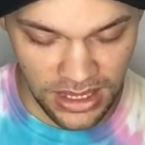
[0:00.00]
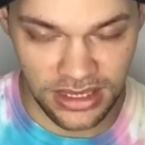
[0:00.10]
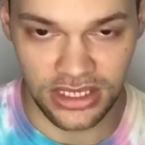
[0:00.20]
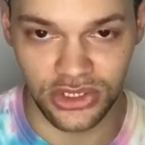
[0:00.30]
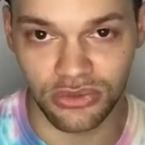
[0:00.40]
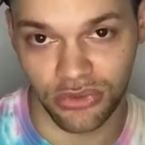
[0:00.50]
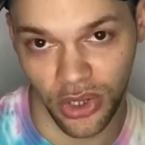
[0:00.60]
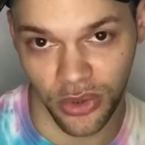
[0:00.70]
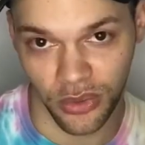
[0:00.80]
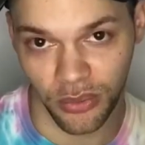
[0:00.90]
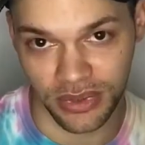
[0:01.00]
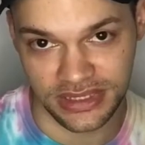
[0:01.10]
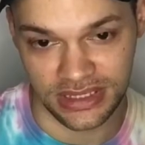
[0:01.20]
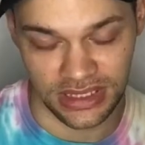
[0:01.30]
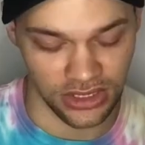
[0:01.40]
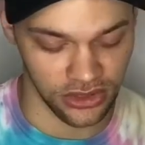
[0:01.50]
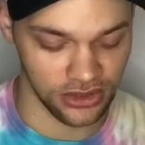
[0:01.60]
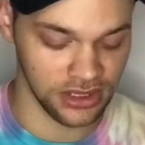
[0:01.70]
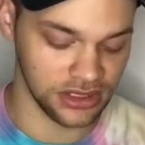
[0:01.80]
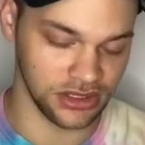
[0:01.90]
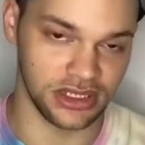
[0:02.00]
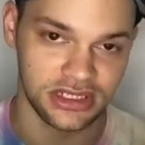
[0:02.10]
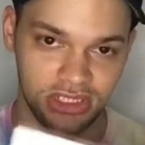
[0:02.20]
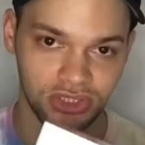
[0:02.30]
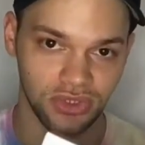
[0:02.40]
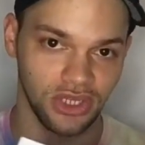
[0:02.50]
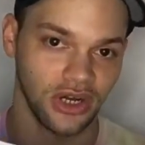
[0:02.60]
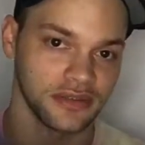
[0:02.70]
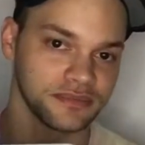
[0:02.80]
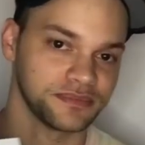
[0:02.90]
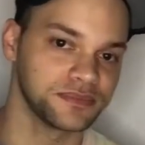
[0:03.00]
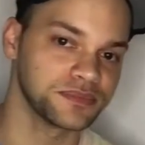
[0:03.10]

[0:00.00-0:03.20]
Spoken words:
then you know what's in here. So this is the unicarton.